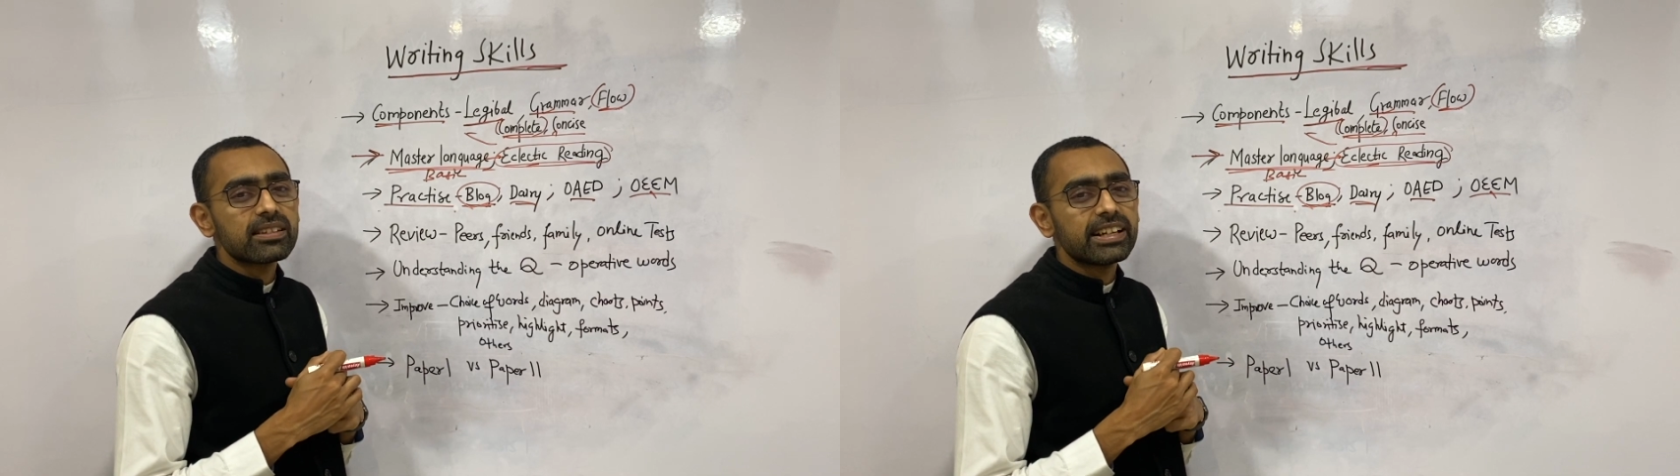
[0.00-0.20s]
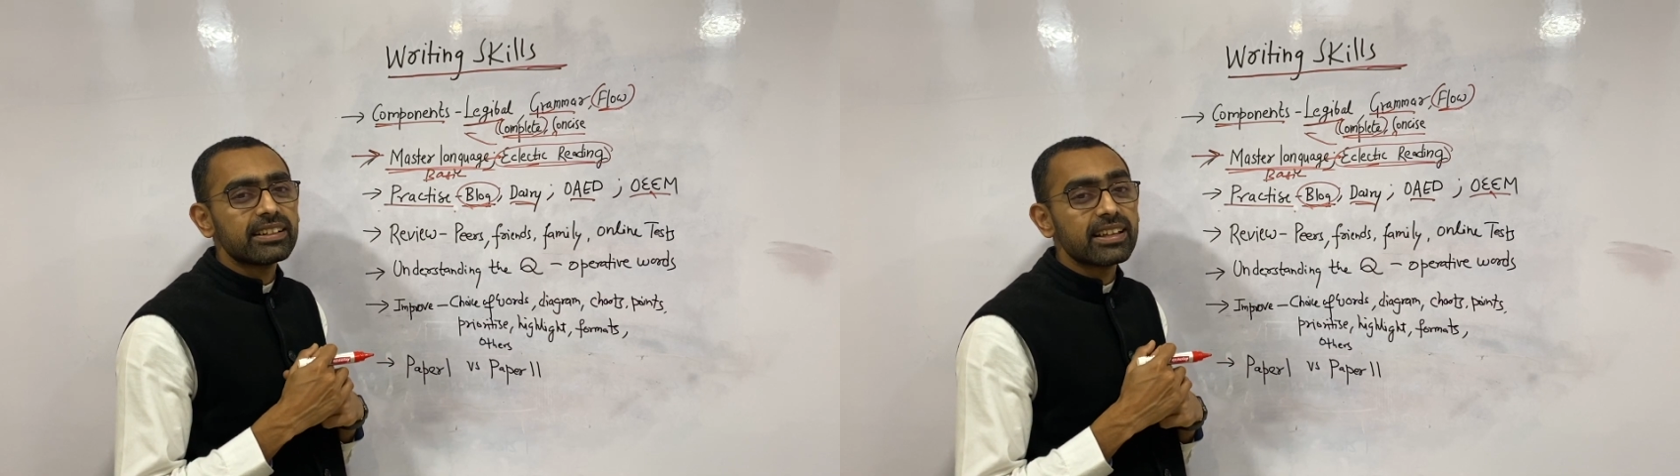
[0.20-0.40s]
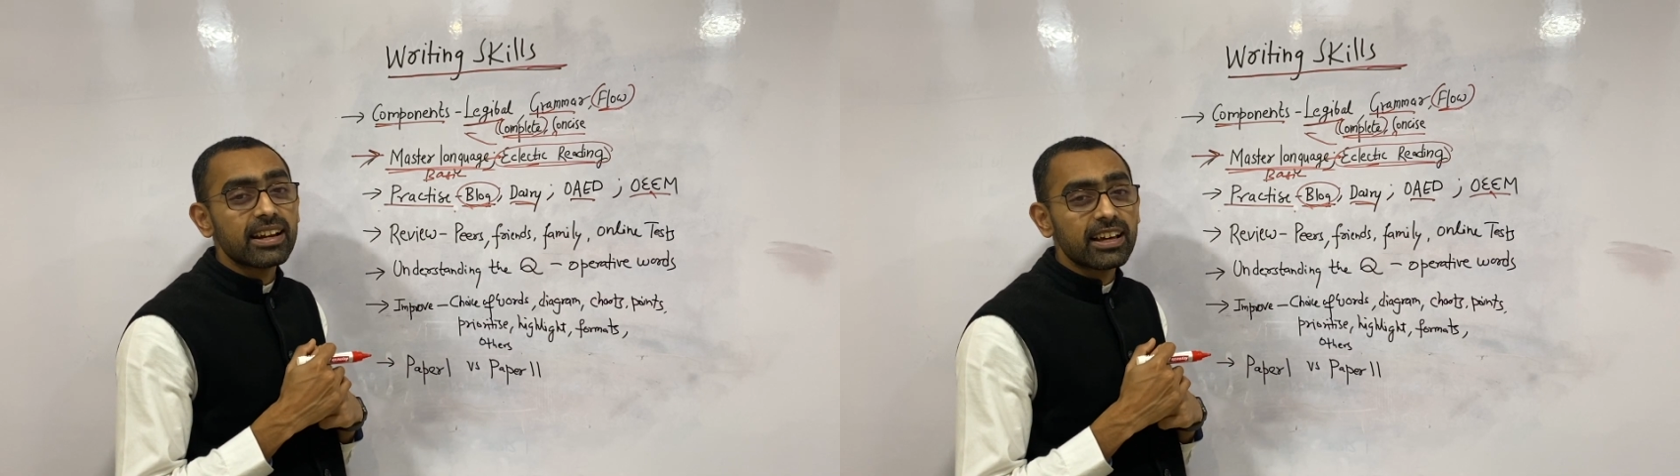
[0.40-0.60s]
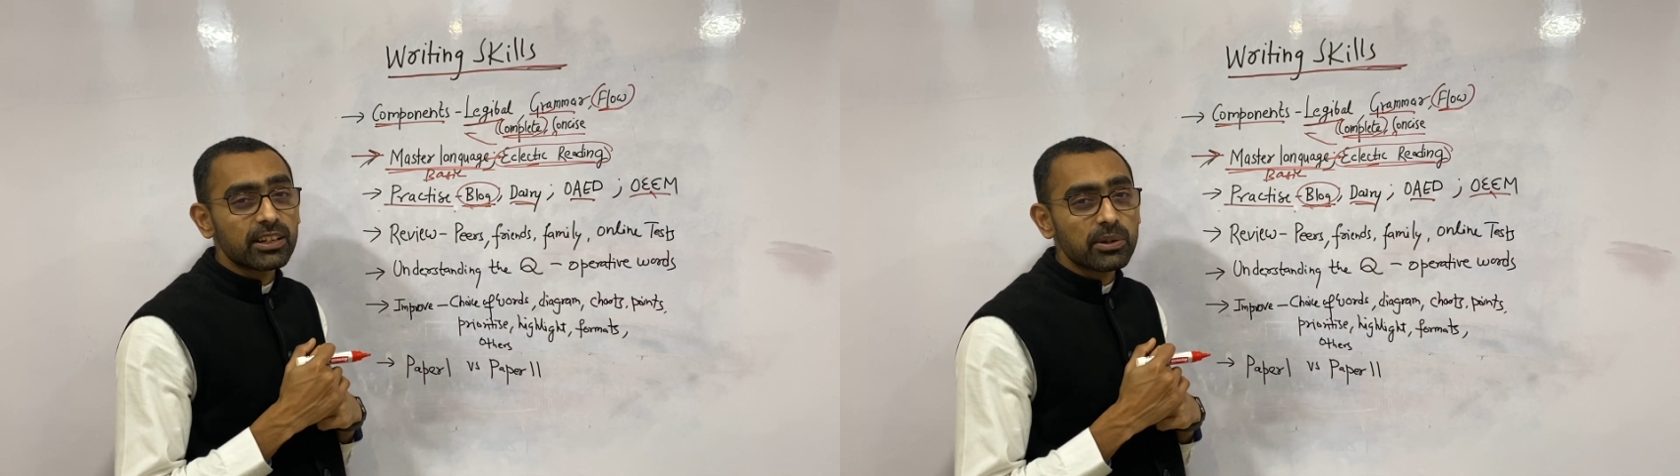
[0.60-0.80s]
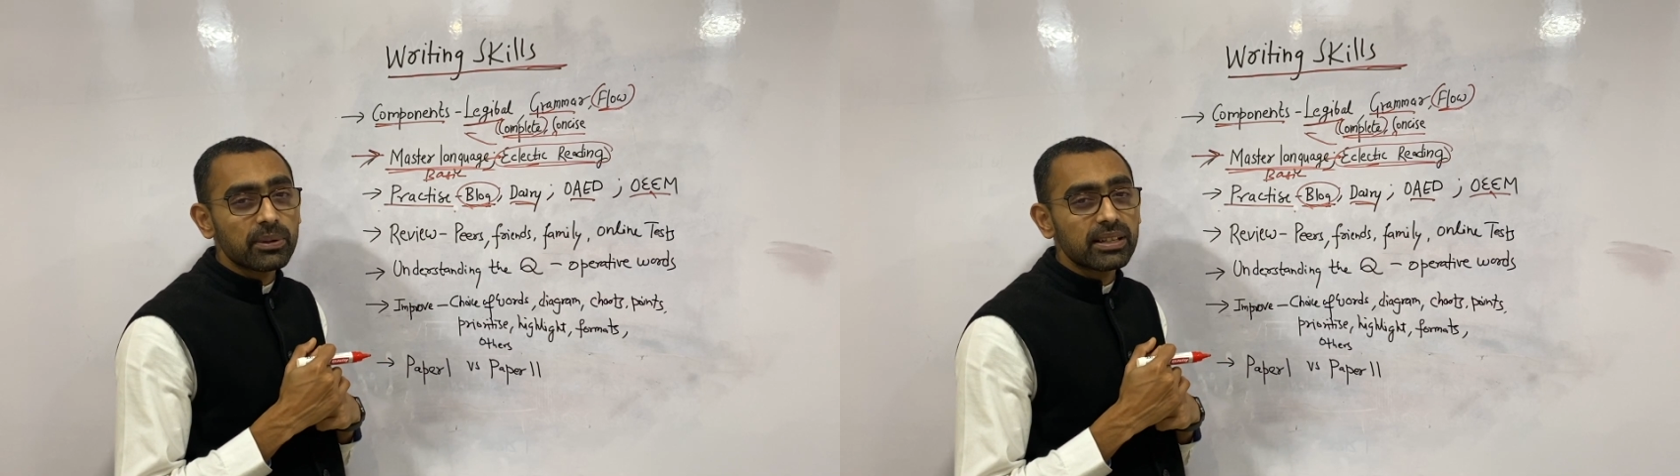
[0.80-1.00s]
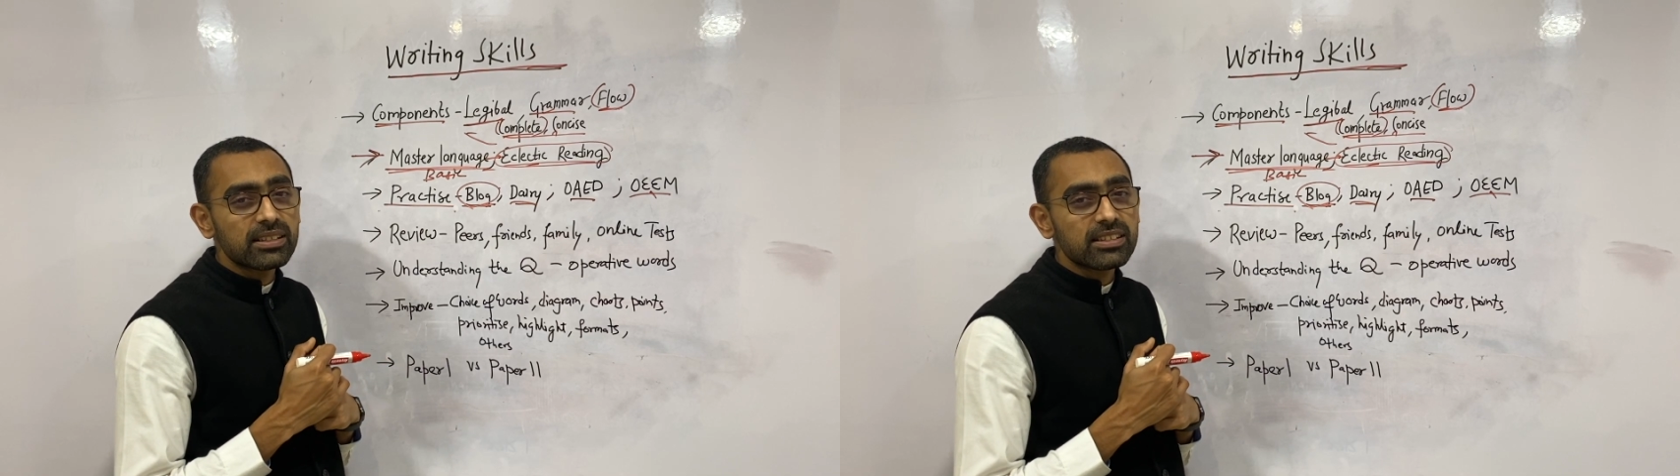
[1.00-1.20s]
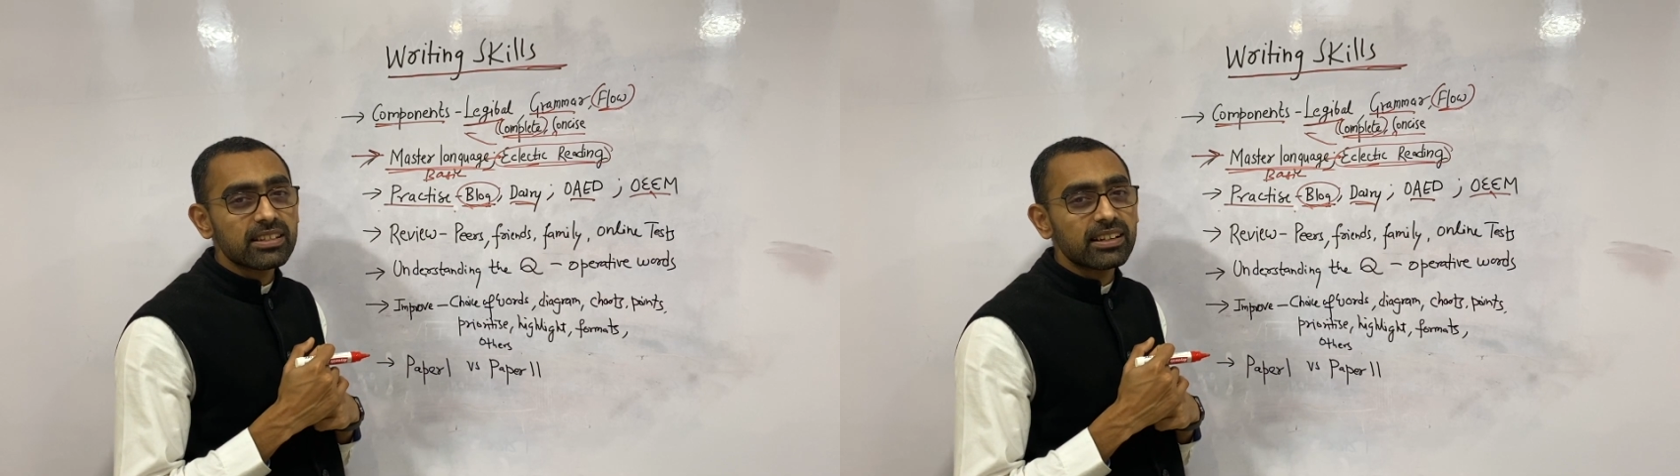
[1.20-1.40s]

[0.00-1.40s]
read their arguments,